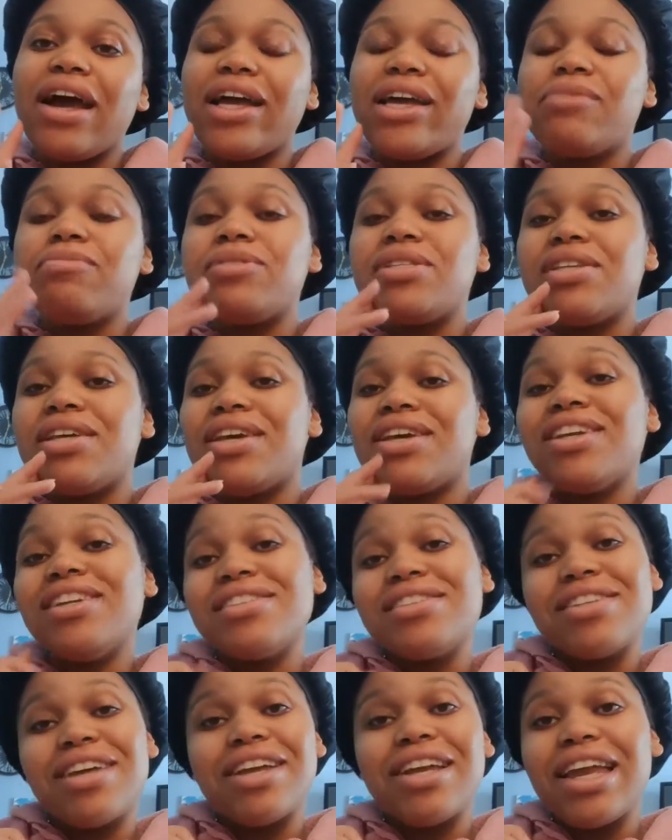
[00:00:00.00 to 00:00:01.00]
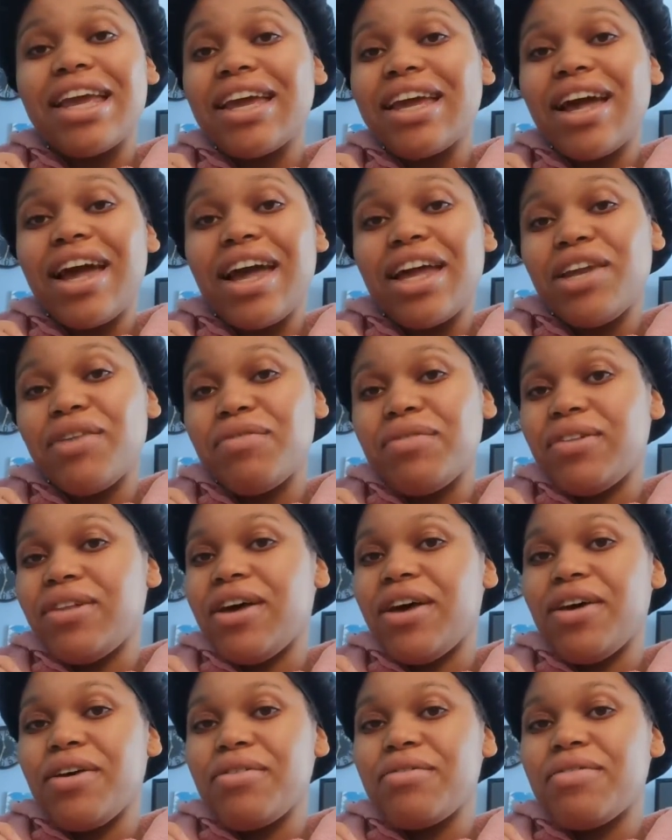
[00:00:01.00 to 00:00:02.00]
I am singing A Sunday Kind of
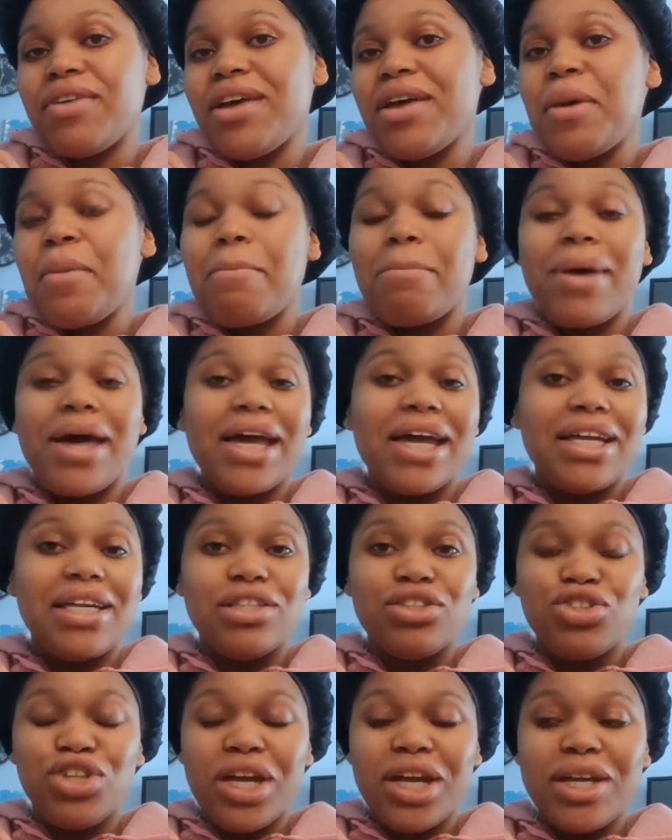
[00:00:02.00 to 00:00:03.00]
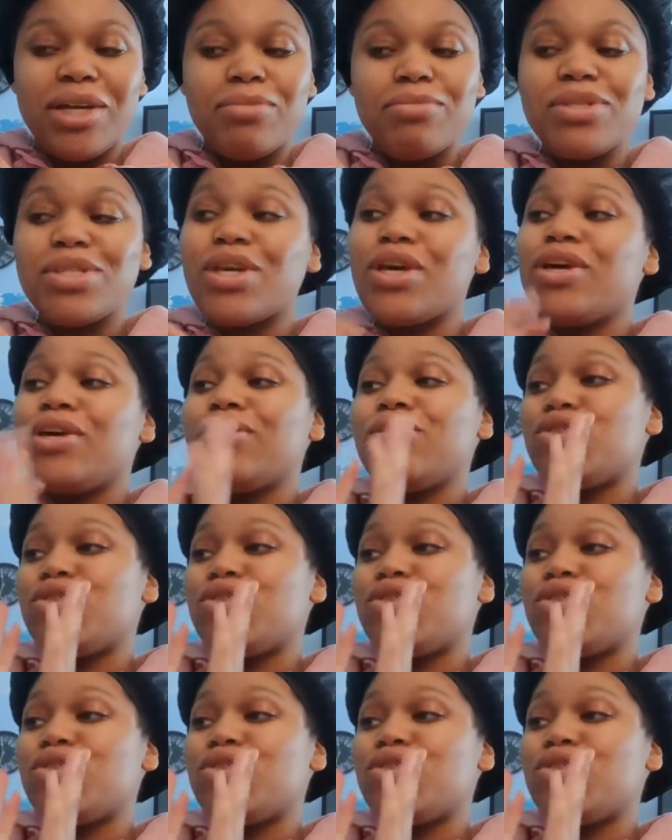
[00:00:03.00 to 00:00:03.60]
Love by Etta James.